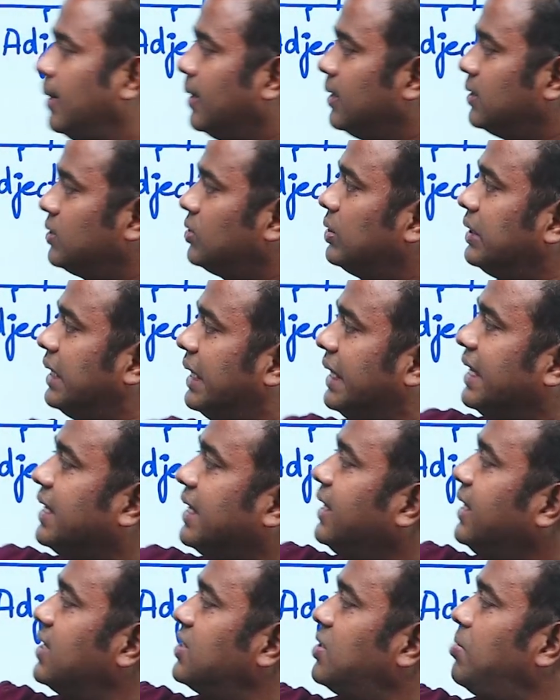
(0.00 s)
So the
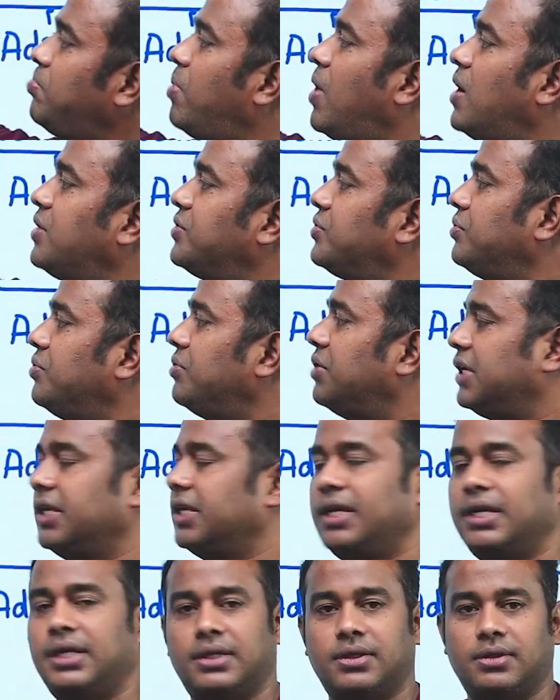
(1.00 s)
degree is a positive
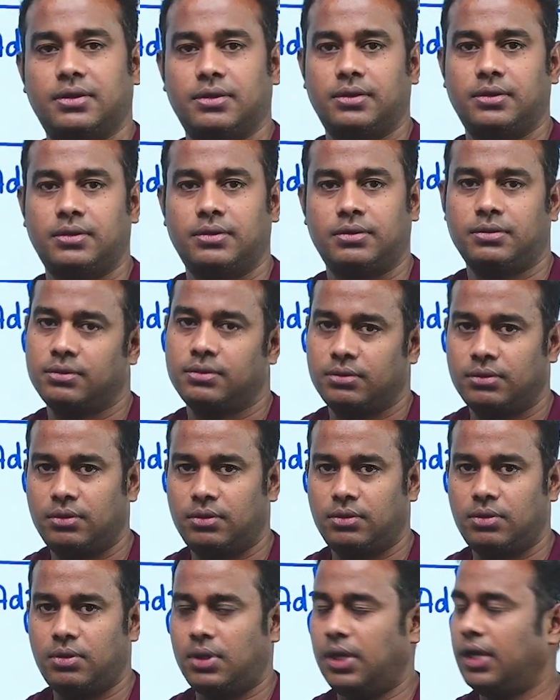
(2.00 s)
degree.
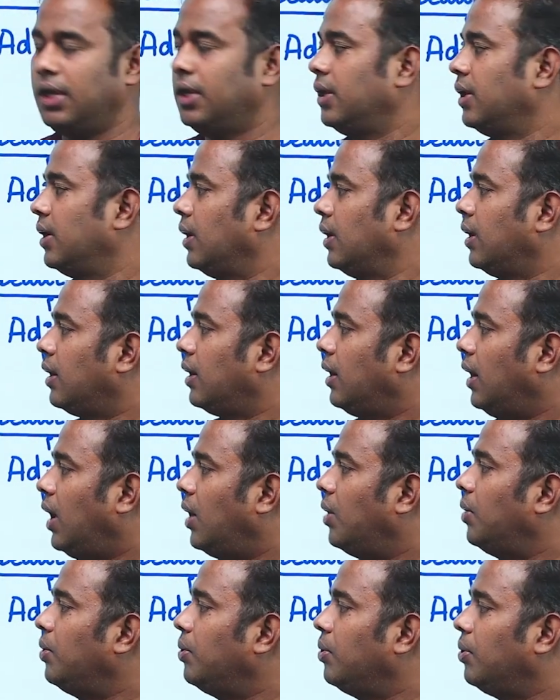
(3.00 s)
Okay,
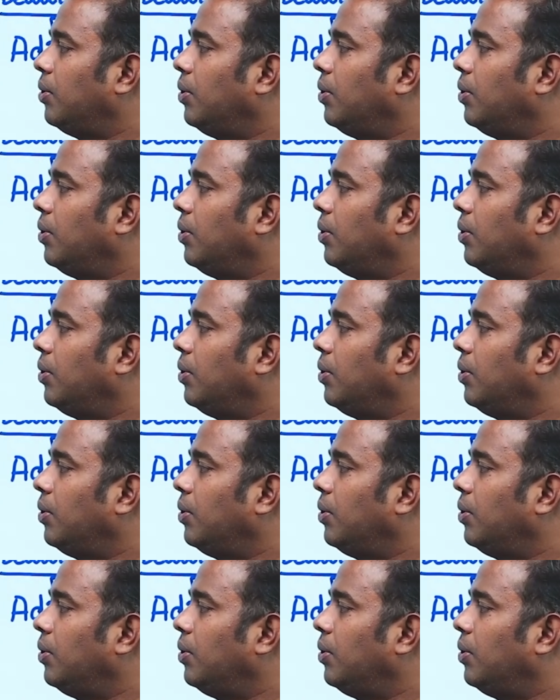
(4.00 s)
now